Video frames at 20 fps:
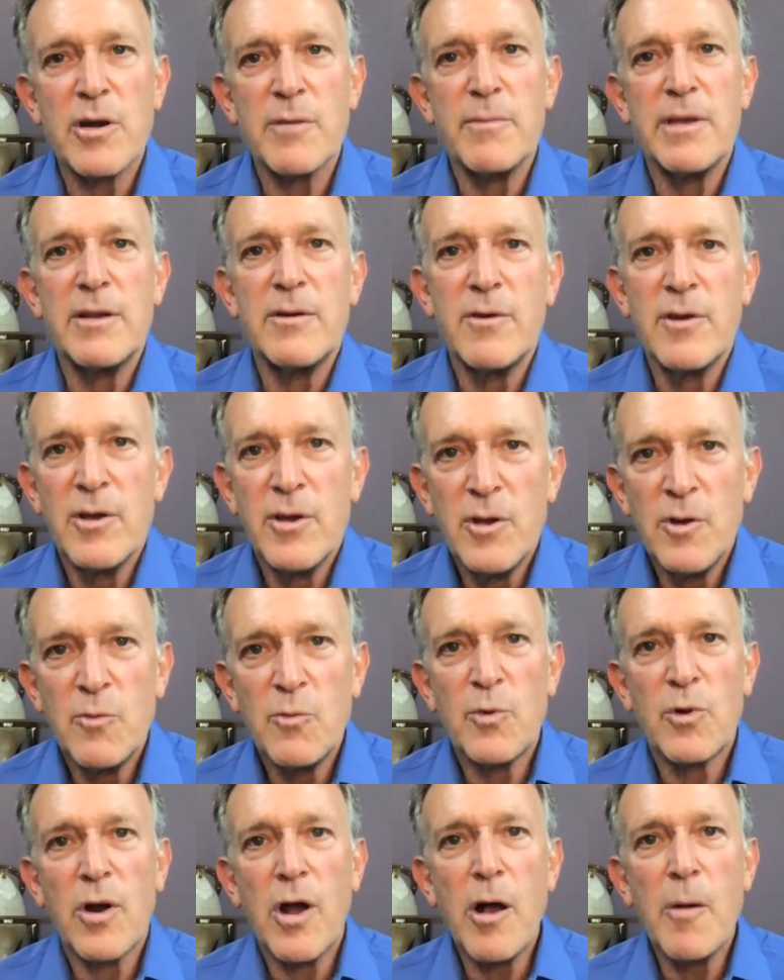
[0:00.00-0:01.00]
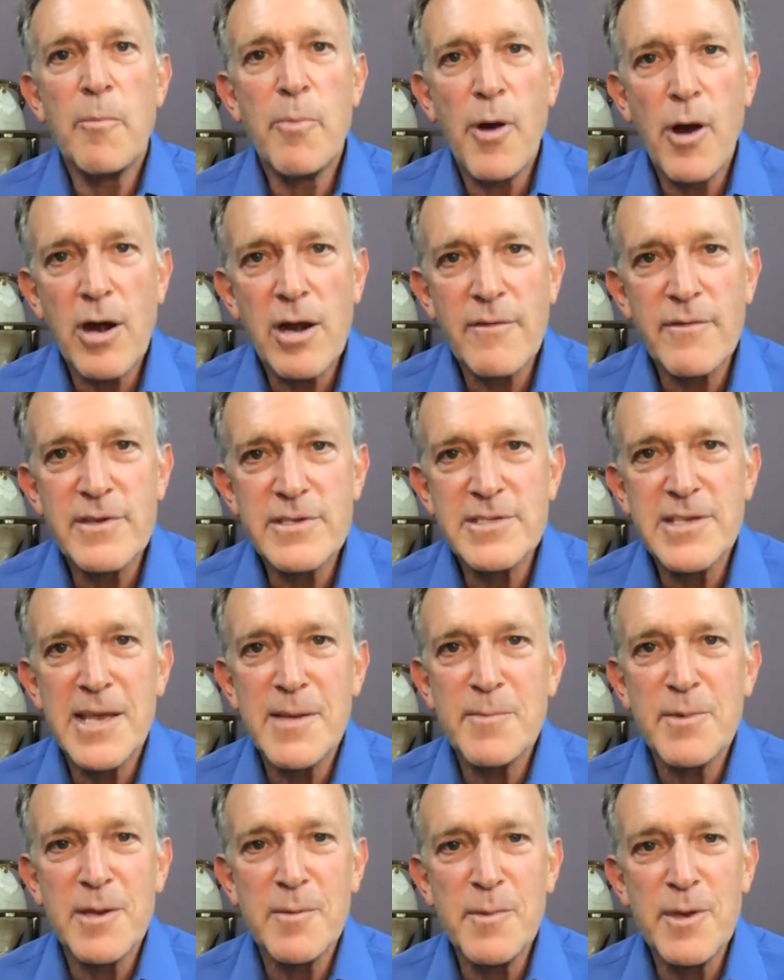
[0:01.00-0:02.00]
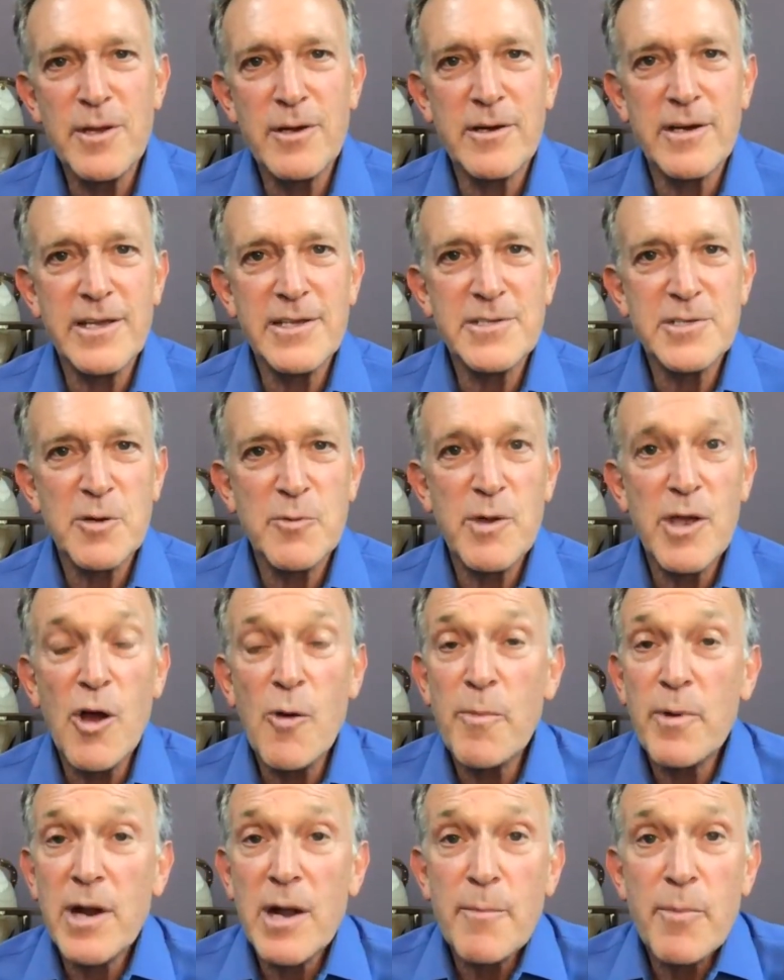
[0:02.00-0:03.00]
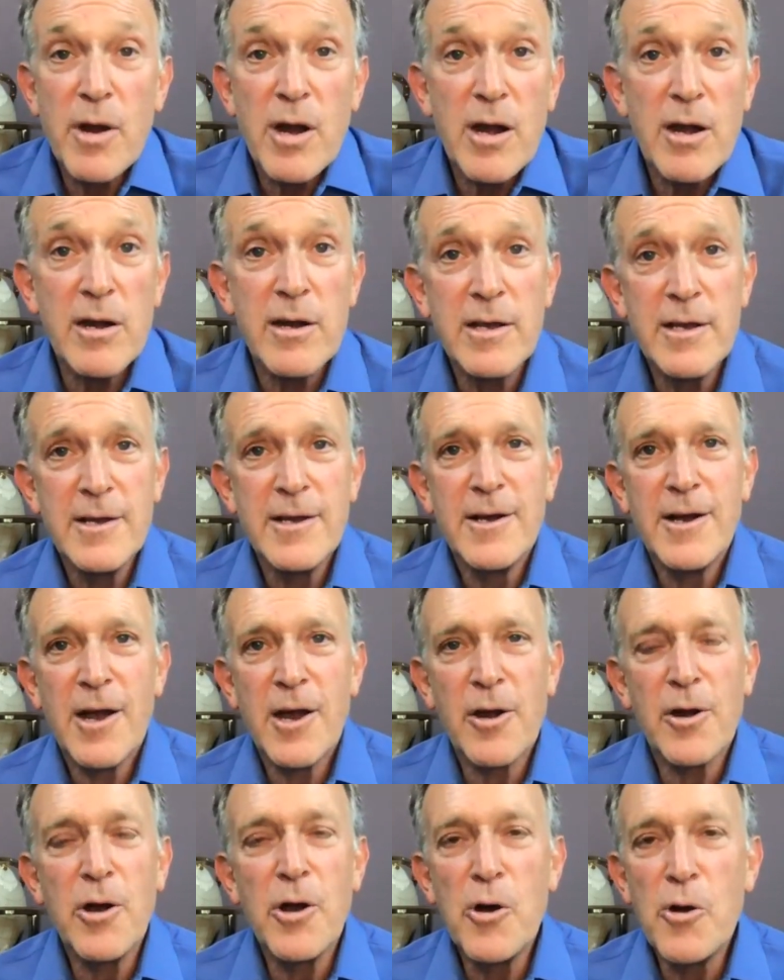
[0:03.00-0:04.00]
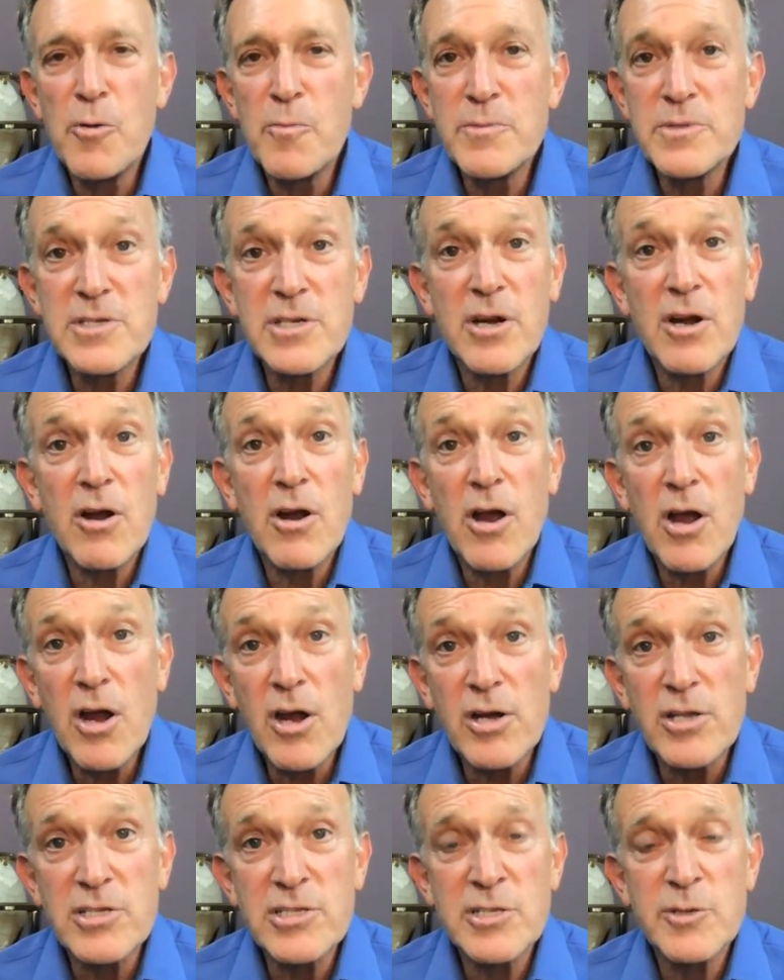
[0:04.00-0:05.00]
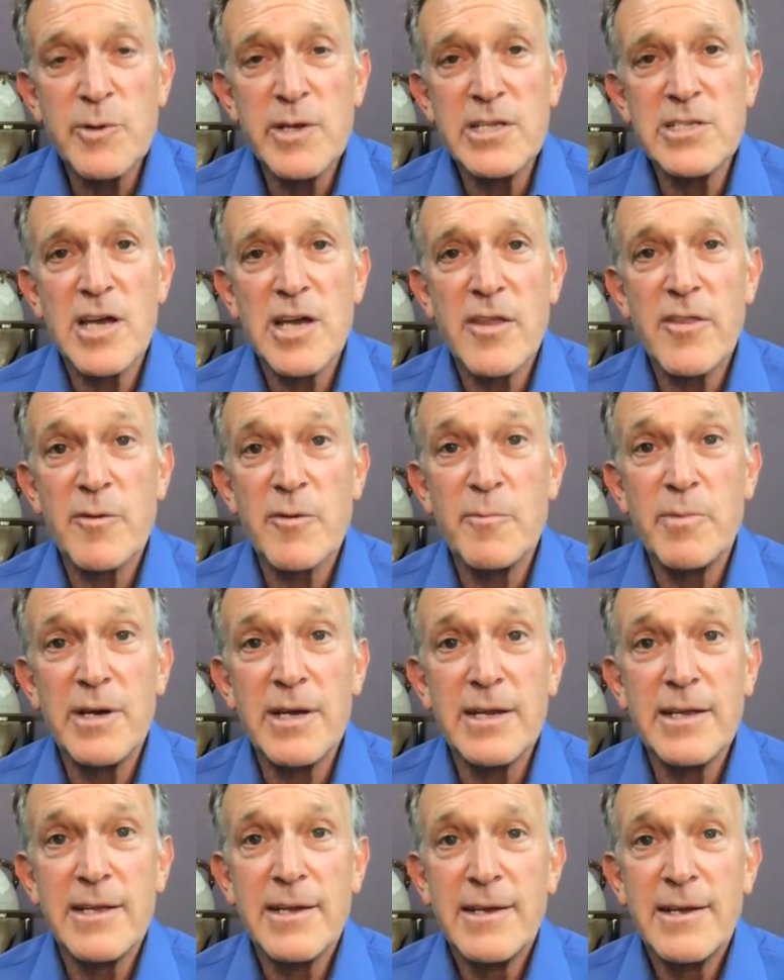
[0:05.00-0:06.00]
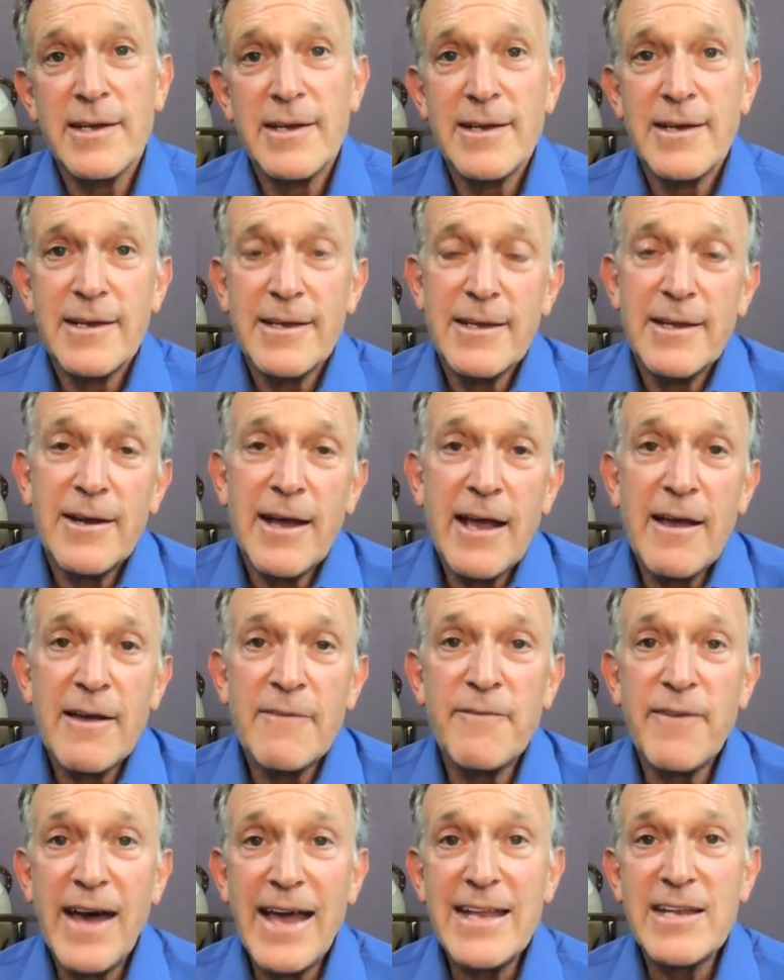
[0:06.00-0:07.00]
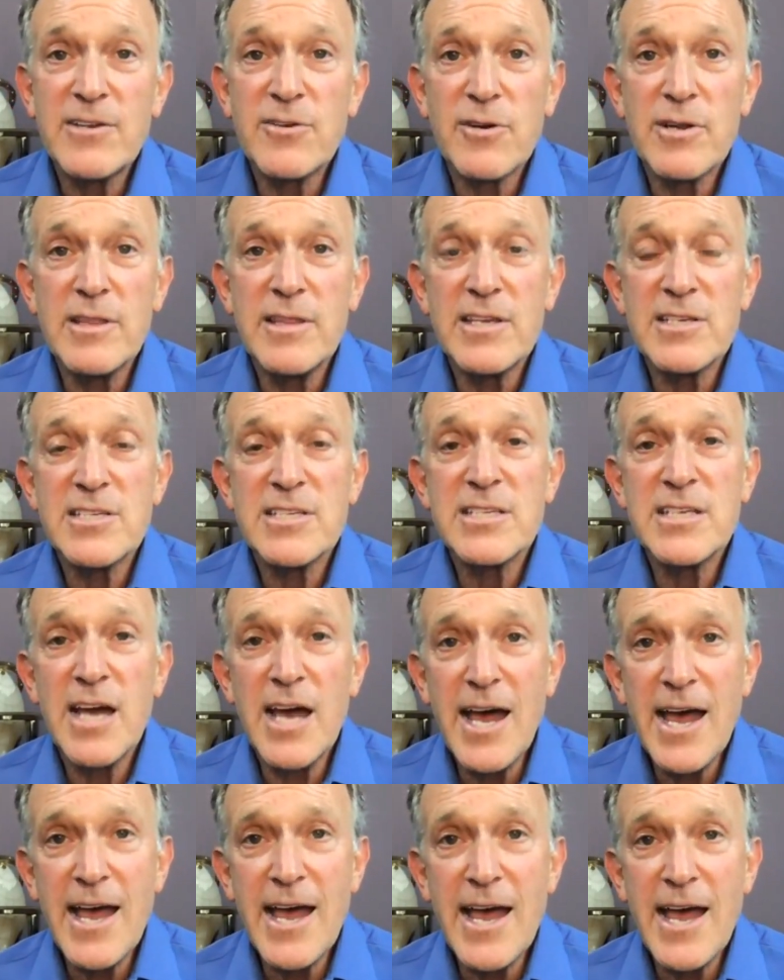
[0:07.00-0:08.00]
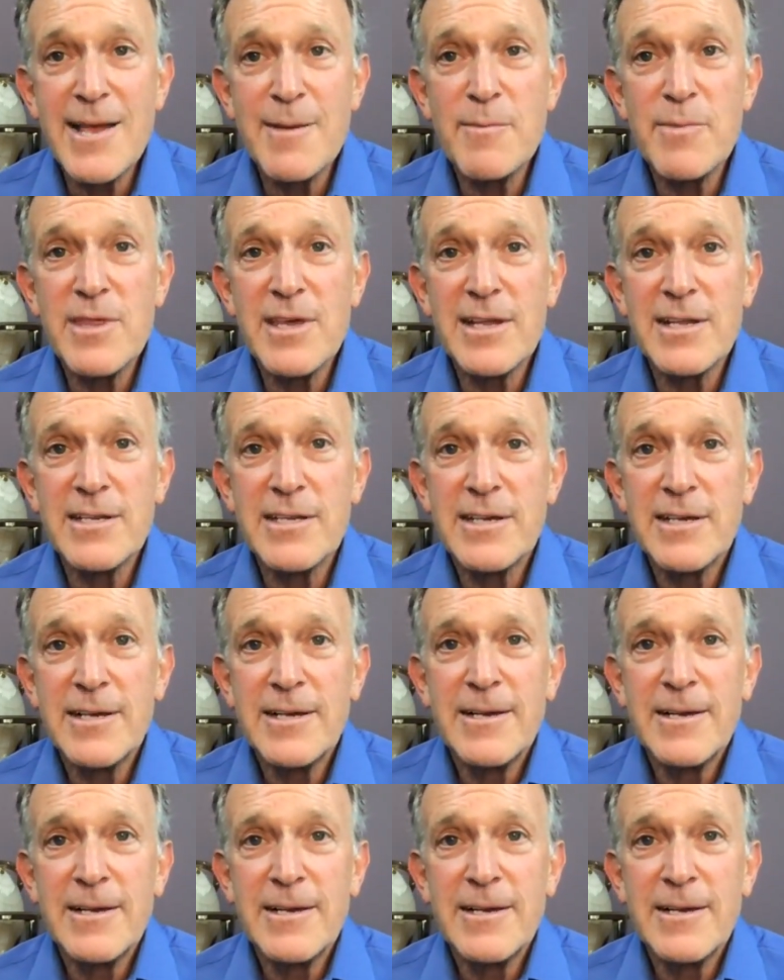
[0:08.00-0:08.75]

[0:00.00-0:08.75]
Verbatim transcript: I mean, we're all part of the same community, so we open up our our homes and our hearts to each other. But you know, I find during this time that